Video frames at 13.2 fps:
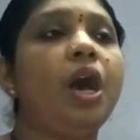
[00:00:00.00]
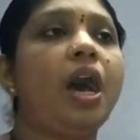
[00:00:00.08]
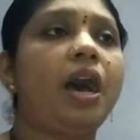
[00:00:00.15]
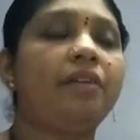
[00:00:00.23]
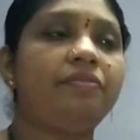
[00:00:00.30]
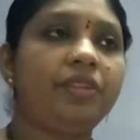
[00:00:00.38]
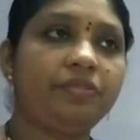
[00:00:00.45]

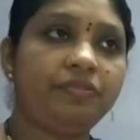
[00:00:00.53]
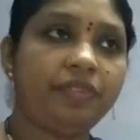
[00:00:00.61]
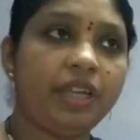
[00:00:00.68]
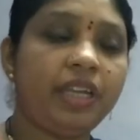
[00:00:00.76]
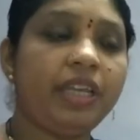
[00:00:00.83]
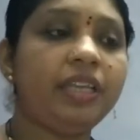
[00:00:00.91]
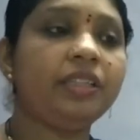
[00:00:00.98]
after
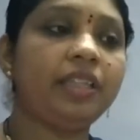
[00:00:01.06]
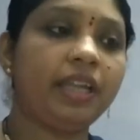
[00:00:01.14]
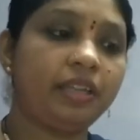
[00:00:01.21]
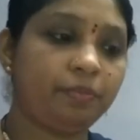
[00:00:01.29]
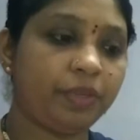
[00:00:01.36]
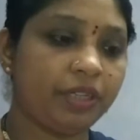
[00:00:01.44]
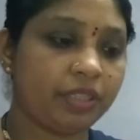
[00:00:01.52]
filling,
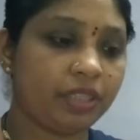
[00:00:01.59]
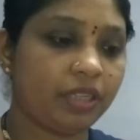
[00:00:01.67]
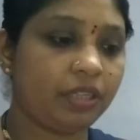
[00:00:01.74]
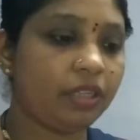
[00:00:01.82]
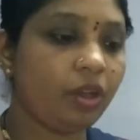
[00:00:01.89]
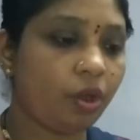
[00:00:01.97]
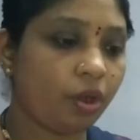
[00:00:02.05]
that
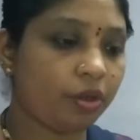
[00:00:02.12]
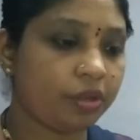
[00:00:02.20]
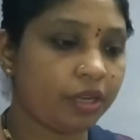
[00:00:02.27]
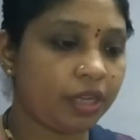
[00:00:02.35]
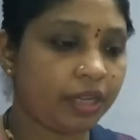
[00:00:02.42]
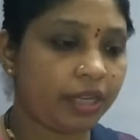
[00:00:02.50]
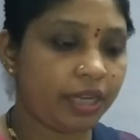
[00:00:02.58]
person or
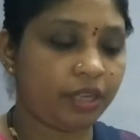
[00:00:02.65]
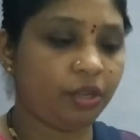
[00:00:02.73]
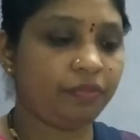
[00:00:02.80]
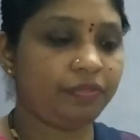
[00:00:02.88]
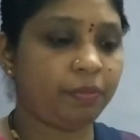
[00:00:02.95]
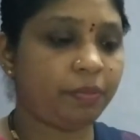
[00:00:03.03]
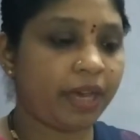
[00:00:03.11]
head
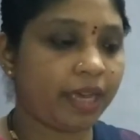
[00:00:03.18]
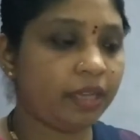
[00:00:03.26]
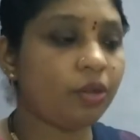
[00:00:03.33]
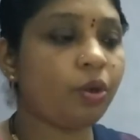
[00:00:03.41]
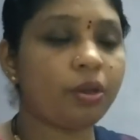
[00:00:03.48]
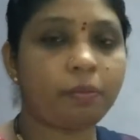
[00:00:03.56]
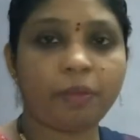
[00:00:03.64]
of the bank
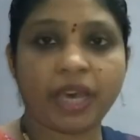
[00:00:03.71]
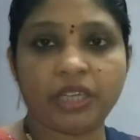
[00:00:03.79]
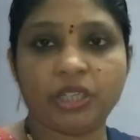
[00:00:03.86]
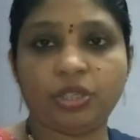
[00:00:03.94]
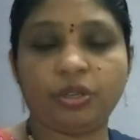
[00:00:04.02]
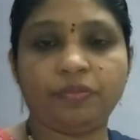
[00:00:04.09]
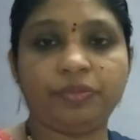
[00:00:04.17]
or
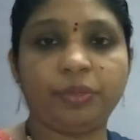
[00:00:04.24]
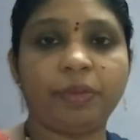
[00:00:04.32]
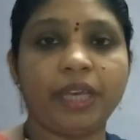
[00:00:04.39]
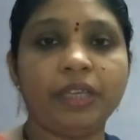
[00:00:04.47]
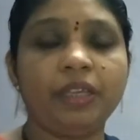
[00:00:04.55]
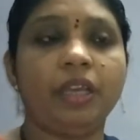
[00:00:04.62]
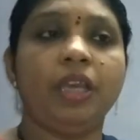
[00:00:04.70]
manager of the
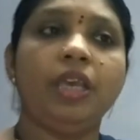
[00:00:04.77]
bank,